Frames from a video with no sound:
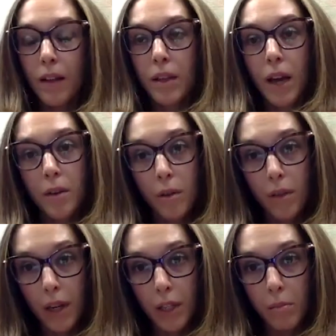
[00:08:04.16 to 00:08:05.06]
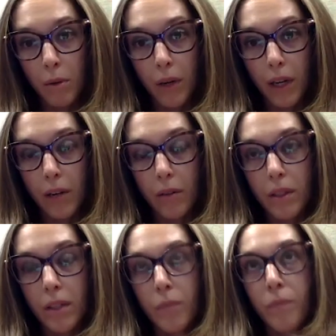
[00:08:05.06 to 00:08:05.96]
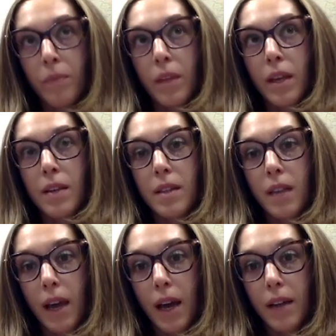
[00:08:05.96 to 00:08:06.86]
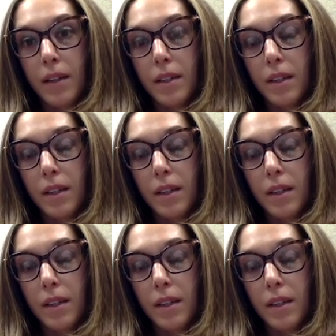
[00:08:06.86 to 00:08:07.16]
The other thing to point out is that